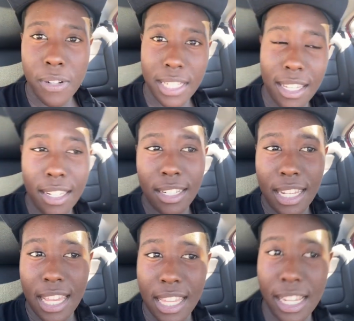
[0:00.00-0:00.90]

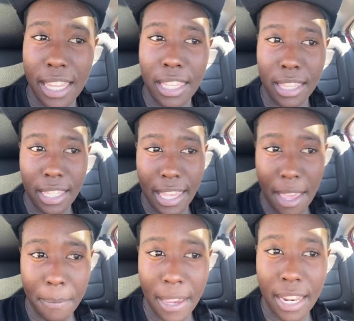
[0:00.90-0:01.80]
And I think the
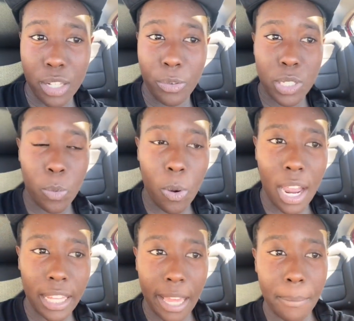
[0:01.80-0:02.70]
campaign, and the reason
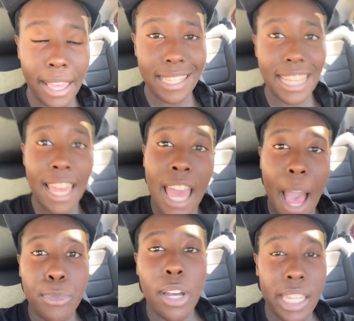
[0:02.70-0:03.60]
why, like,
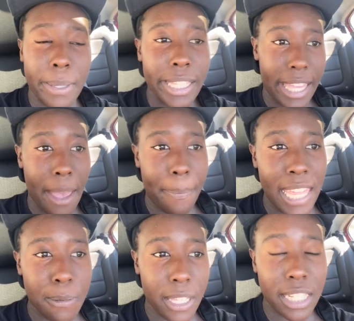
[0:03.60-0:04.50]
I'm talking about the
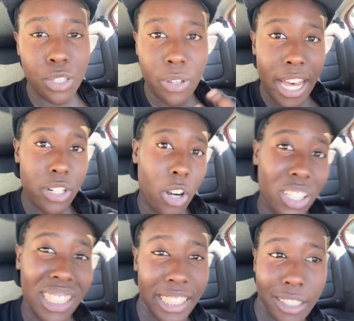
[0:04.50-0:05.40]
campaigns, because you guys are
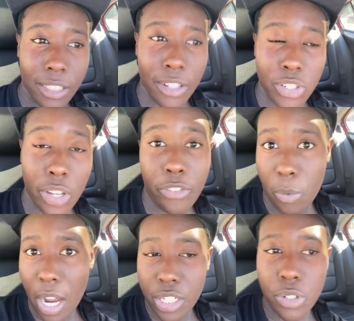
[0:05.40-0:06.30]
our leaders. And if you're
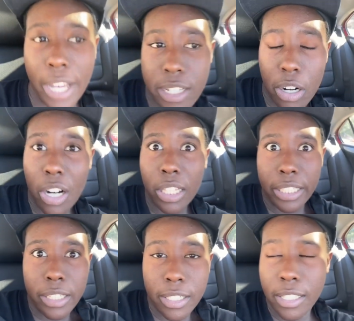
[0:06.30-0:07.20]
watching, you guys are our
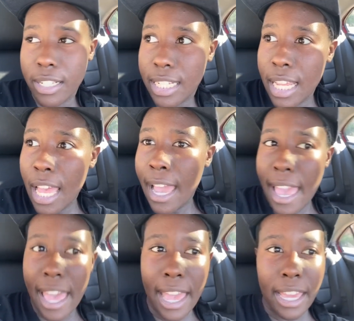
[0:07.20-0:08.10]
leaders.
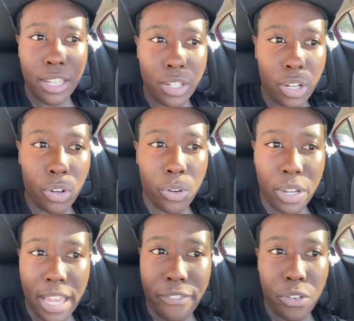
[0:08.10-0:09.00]
And, you know, if